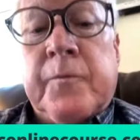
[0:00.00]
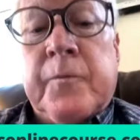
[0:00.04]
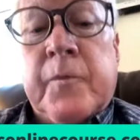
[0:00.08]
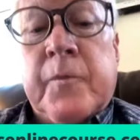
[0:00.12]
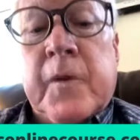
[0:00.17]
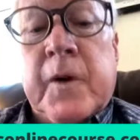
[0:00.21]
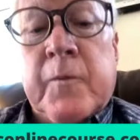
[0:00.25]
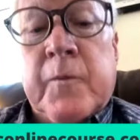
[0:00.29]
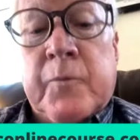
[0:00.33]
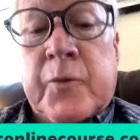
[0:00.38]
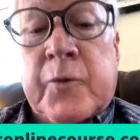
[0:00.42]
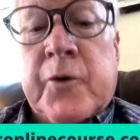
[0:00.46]

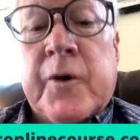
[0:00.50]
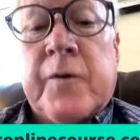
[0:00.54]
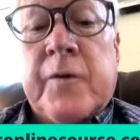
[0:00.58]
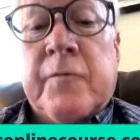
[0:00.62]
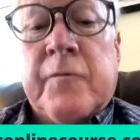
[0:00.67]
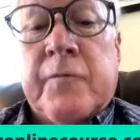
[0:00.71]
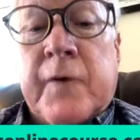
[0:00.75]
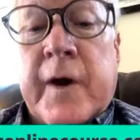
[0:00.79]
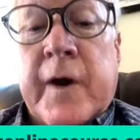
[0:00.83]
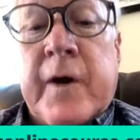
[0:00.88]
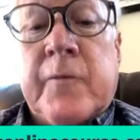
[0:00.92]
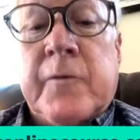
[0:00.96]
important
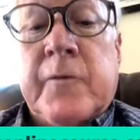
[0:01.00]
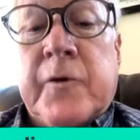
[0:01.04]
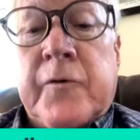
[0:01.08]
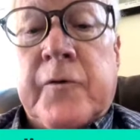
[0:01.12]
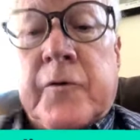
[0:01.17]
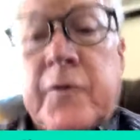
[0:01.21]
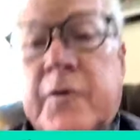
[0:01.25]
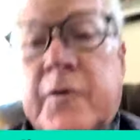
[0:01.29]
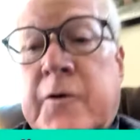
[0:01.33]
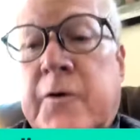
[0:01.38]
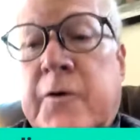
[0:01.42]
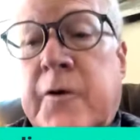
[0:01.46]
vitamins,
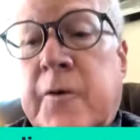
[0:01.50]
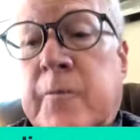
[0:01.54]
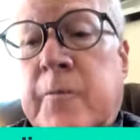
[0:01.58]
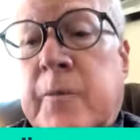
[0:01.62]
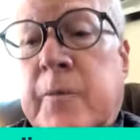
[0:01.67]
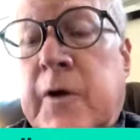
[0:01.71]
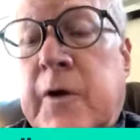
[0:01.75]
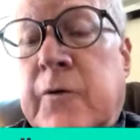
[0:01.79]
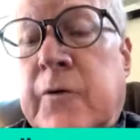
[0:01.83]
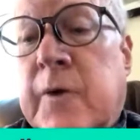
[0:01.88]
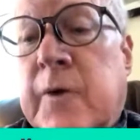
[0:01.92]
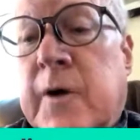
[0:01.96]
including
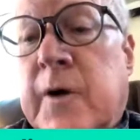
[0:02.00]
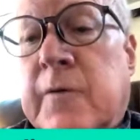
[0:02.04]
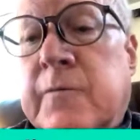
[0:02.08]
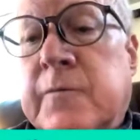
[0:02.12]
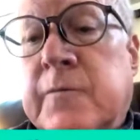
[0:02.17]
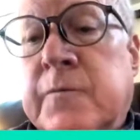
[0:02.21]
B12,